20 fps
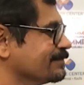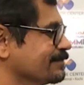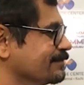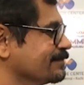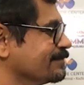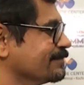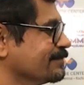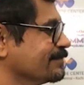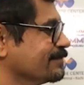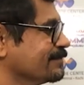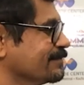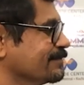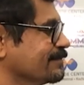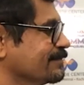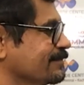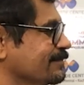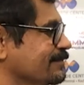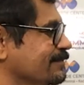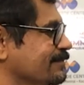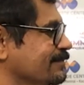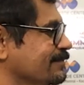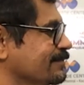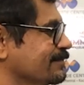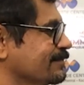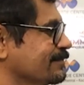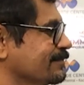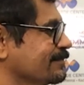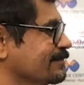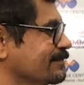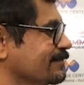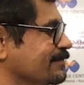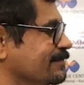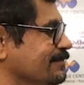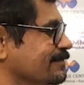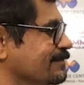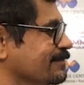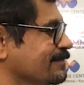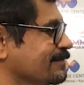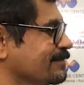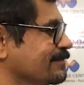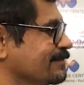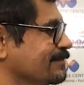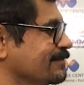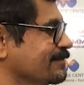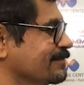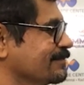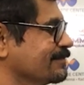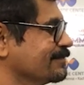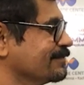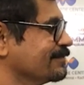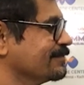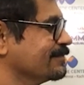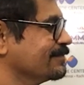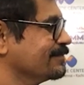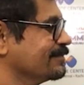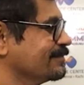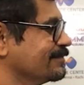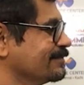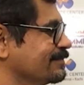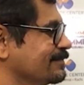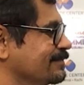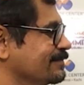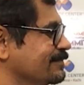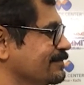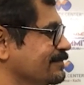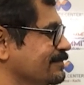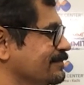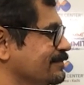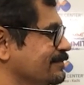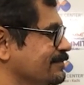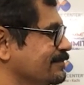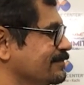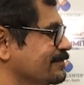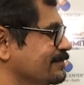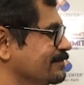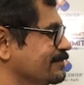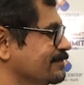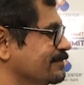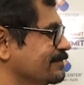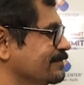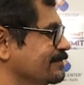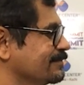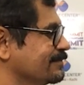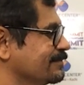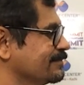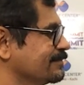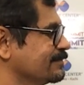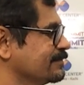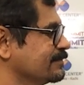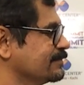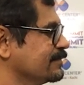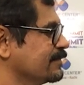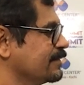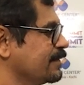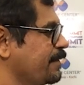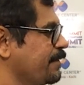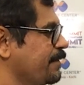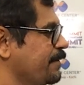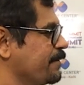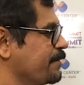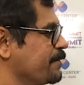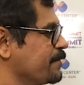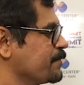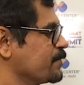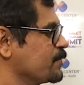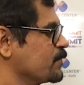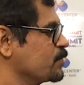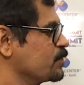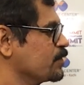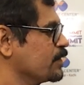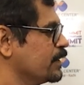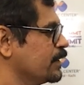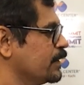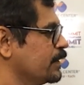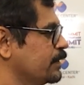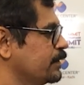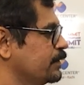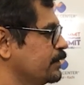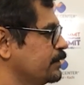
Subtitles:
This person isn't speaking.